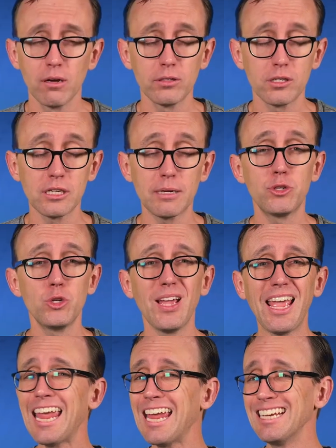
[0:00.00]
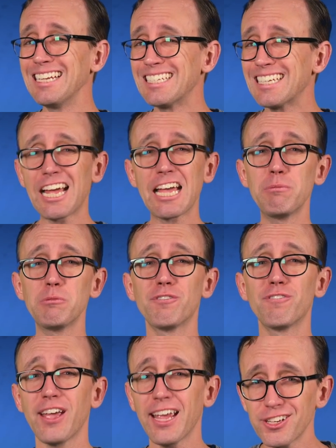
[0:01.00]
which is up to eight times
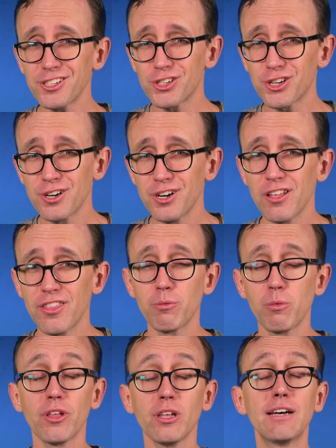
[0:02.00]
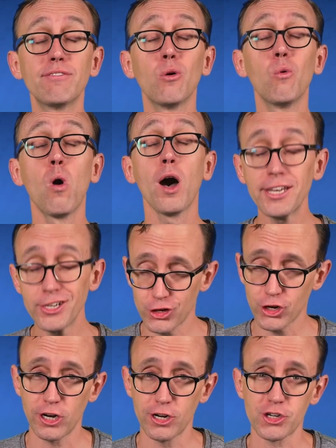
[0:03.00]
faster than with a level one
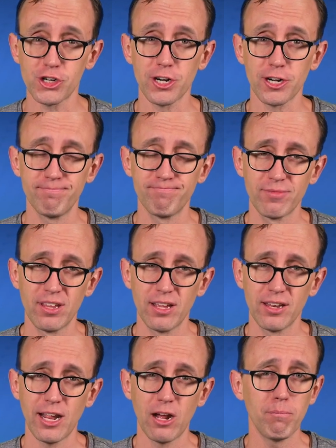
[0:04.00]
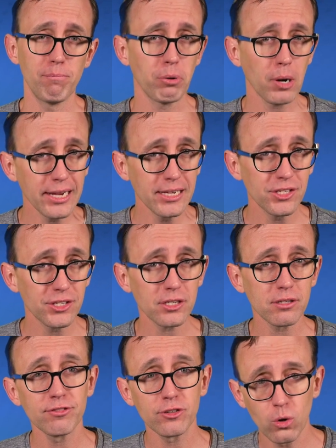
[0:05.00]
charger. Now, price,
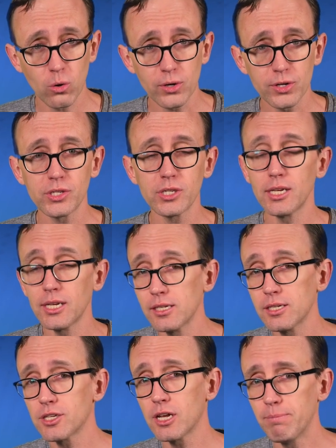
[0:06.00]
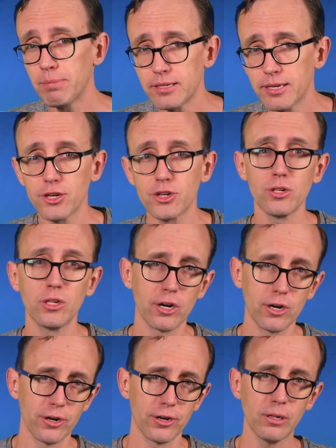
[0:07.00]
of course, is a potential
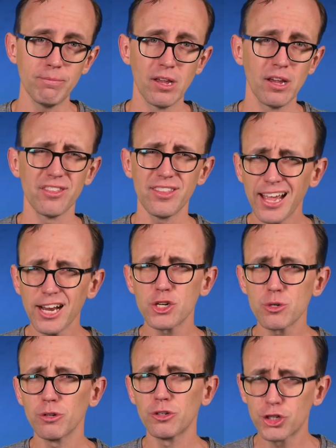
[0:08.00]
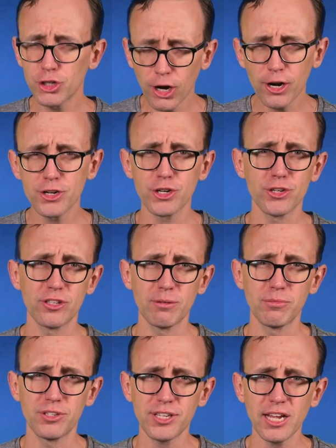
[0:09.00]
hurdle. The actual chargers
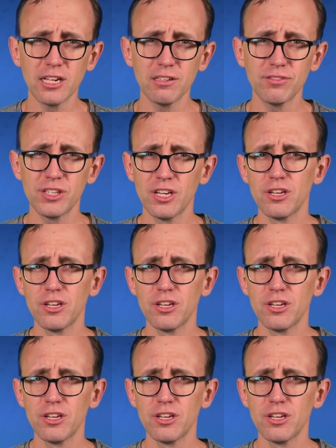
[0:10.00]
themselves